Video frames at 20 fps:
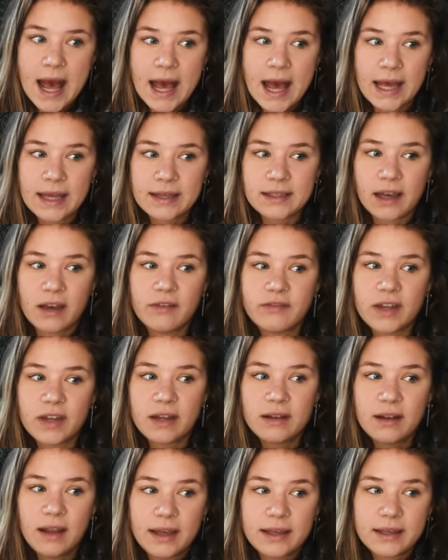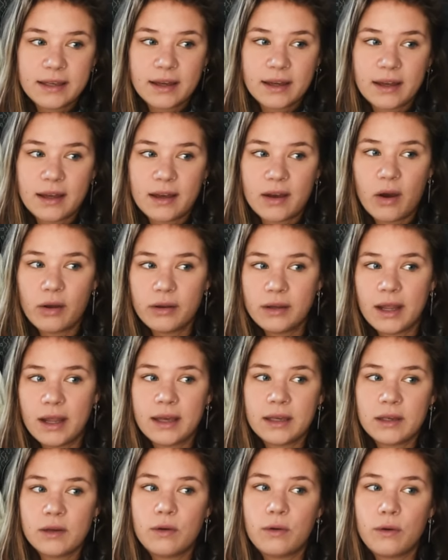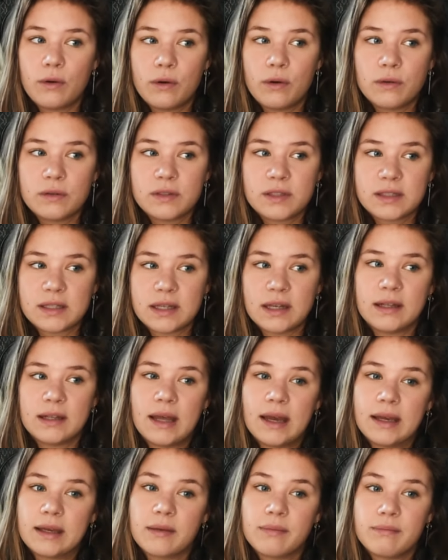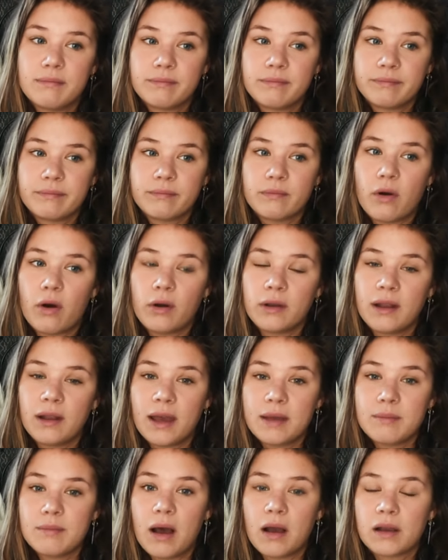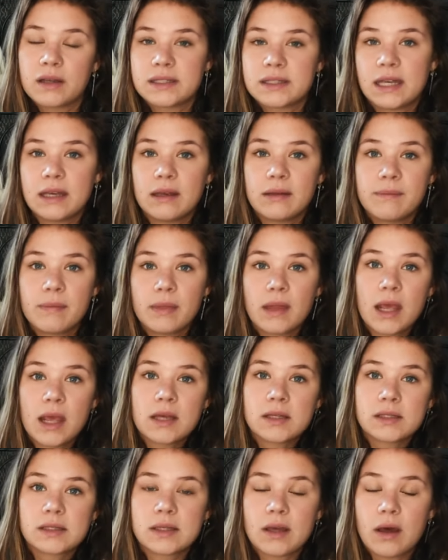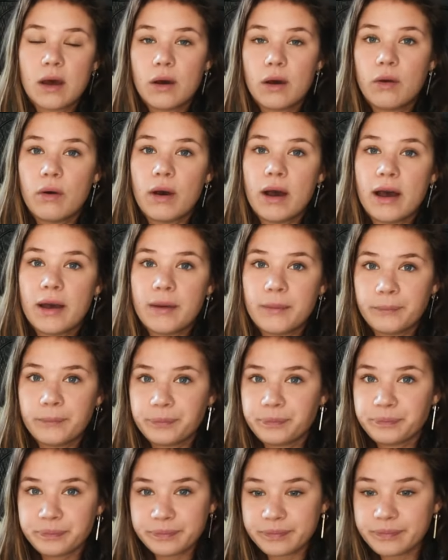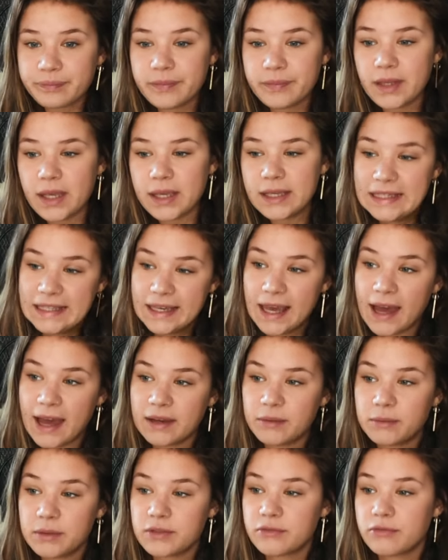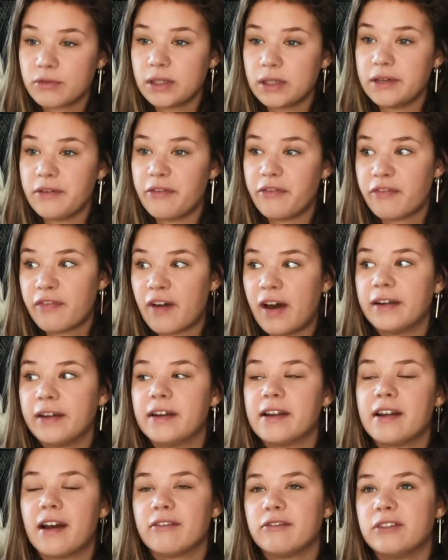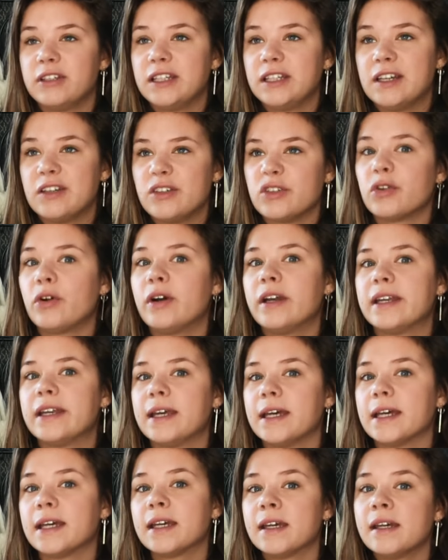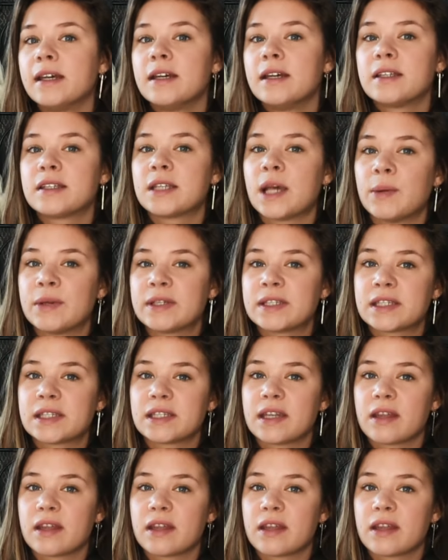and I've done like a online course and like online marketing. So yeah, it was really fun and I really enjoyed it. So I was